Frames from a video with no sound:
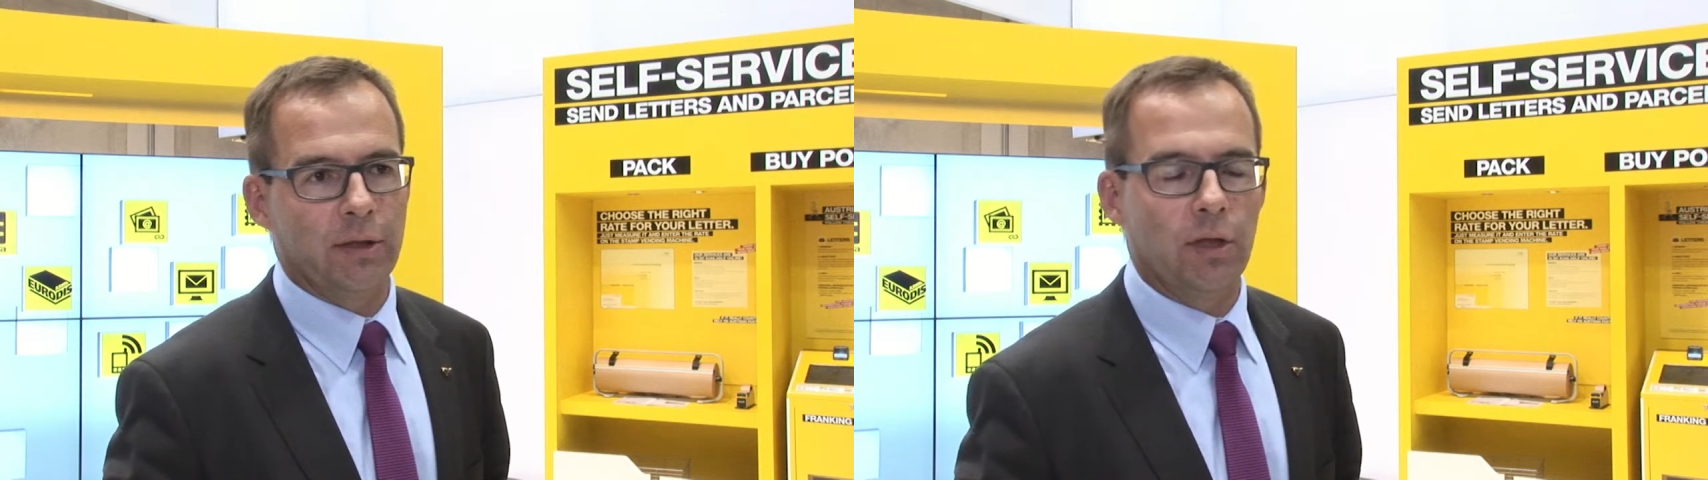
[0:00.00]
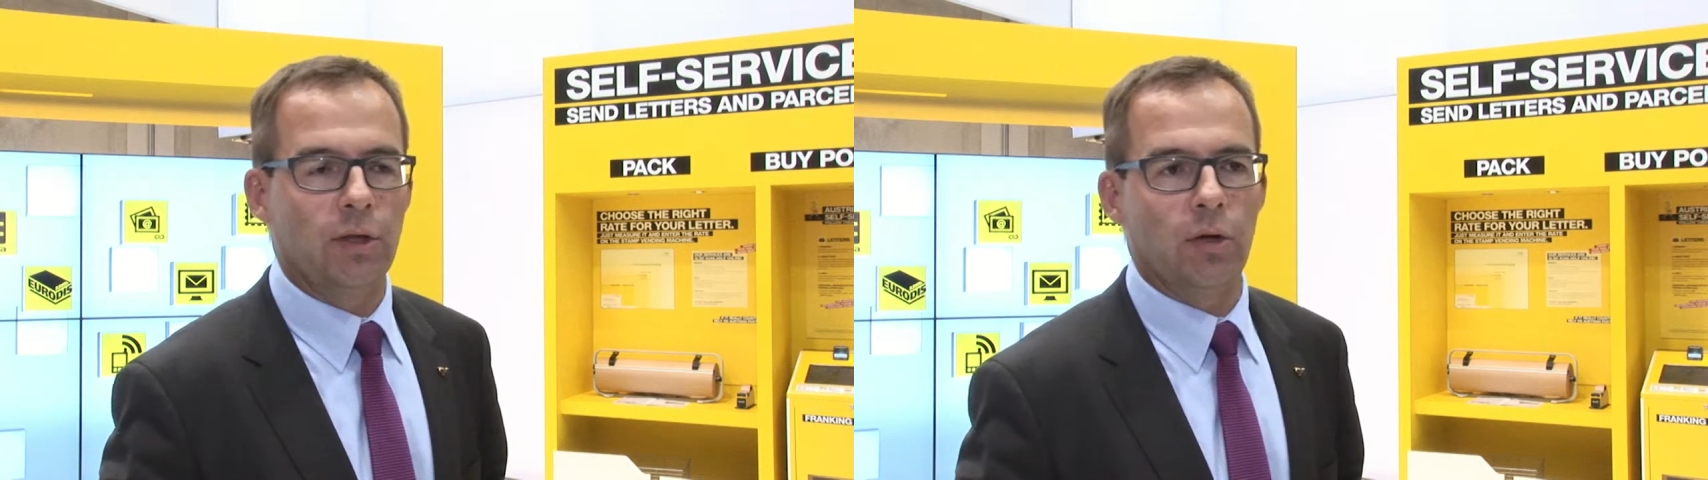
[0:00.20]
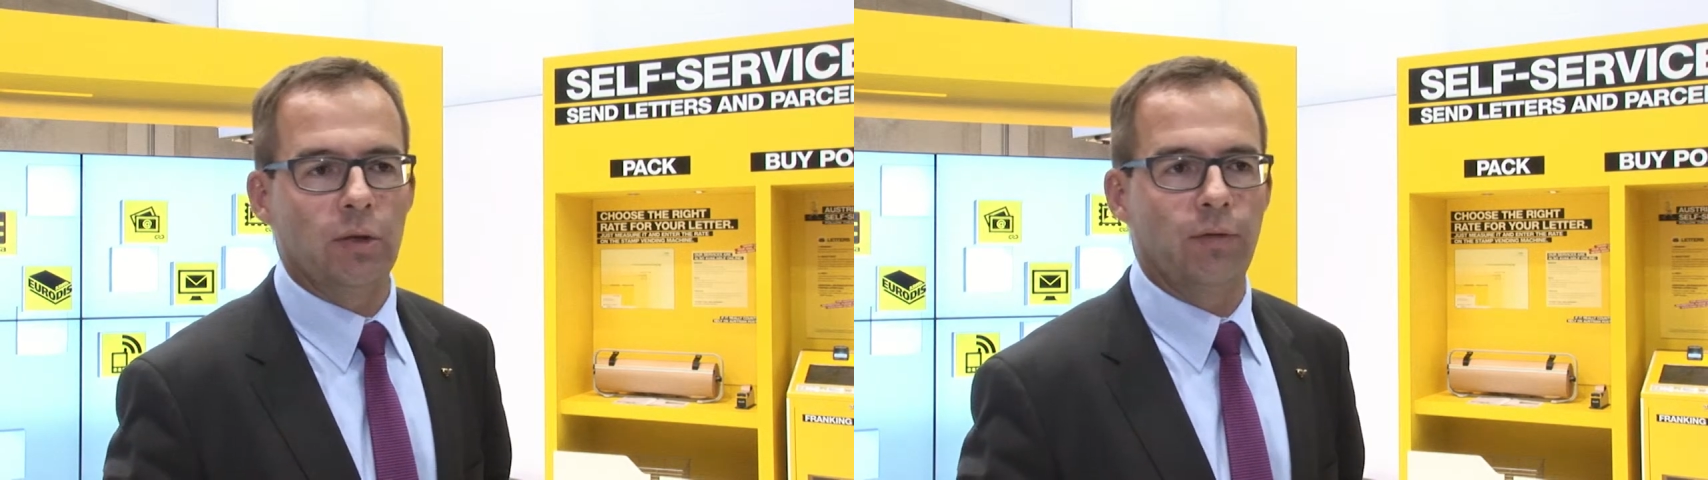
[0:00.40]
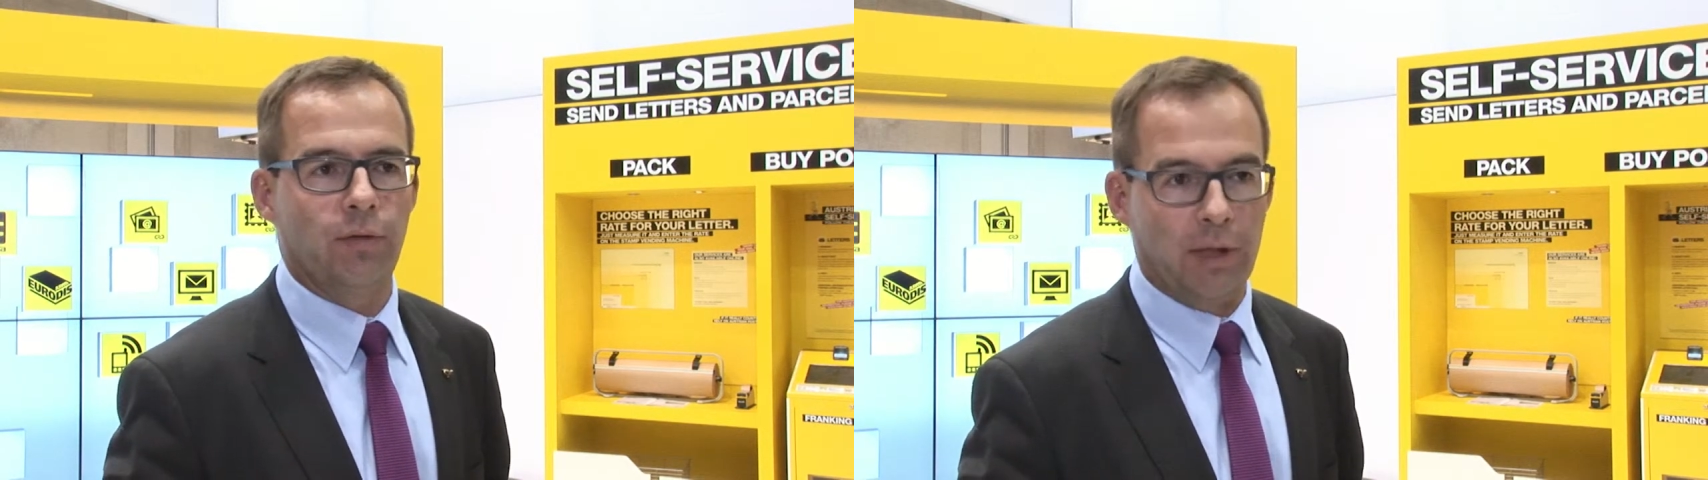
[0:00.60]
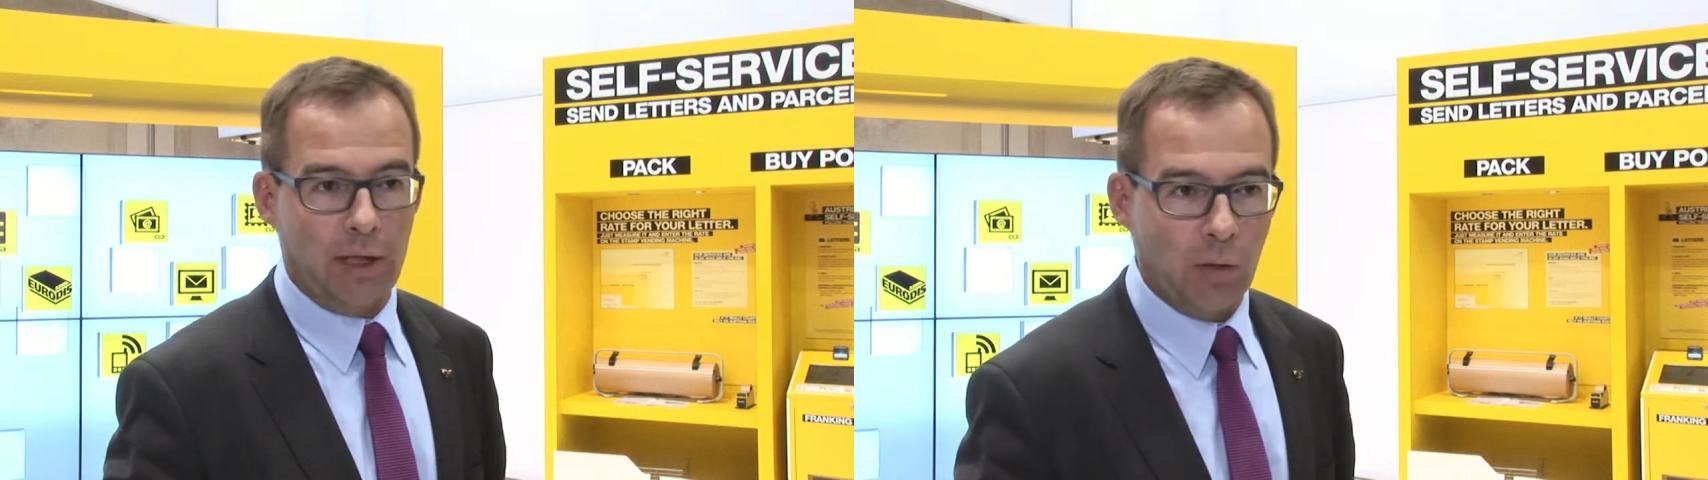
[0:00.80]
not only
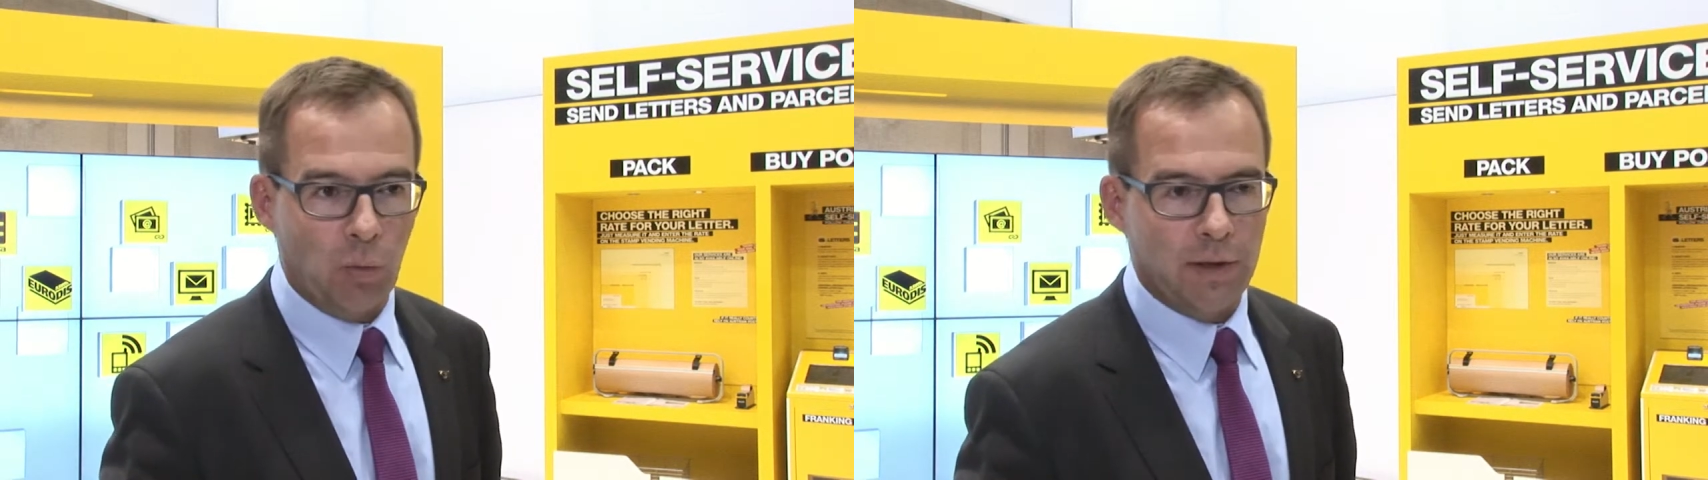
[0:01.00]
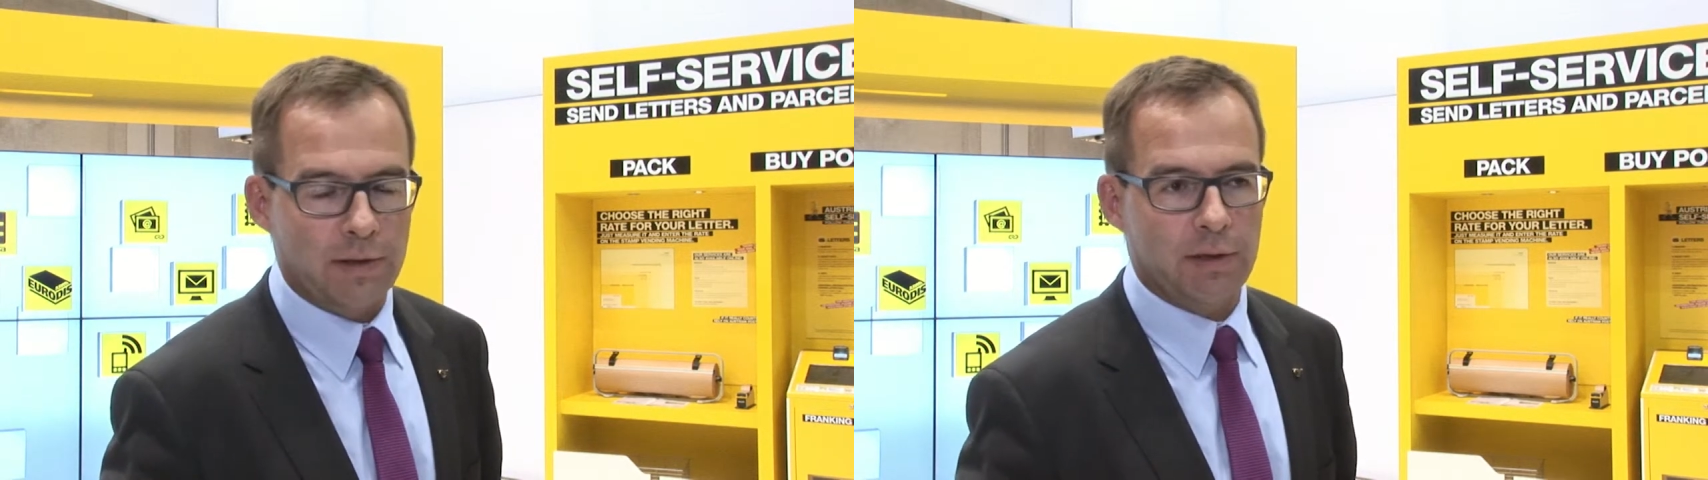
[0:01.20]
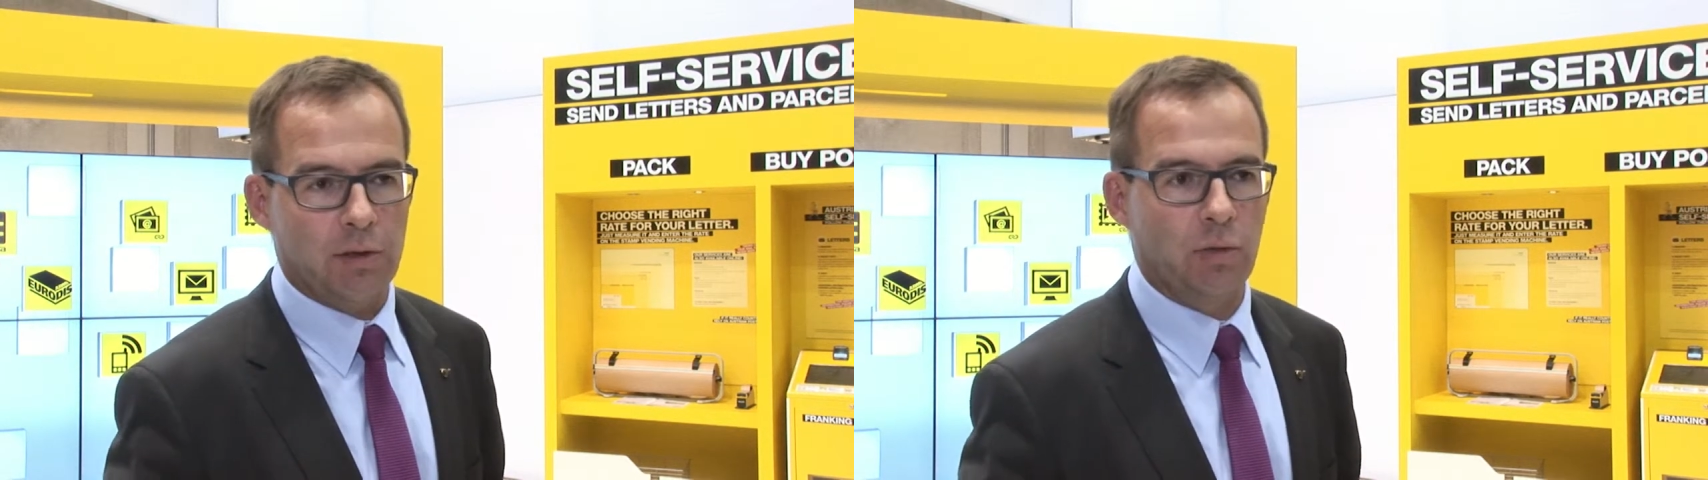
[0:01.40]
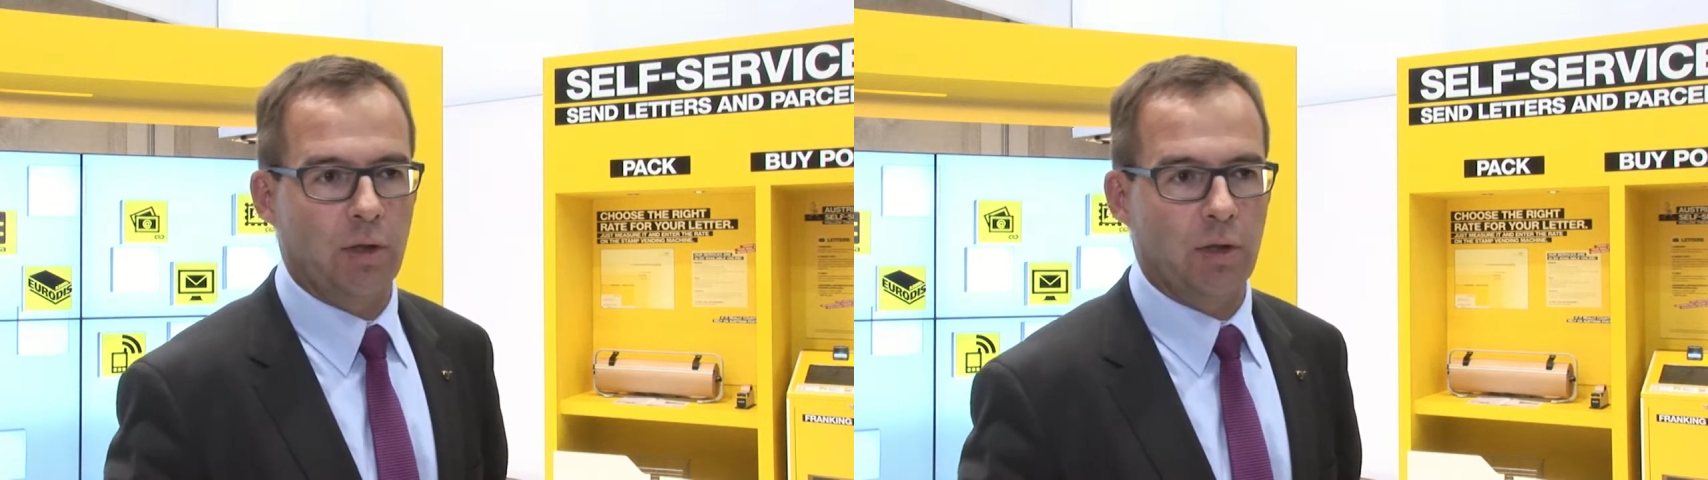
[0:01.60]
for the young ones who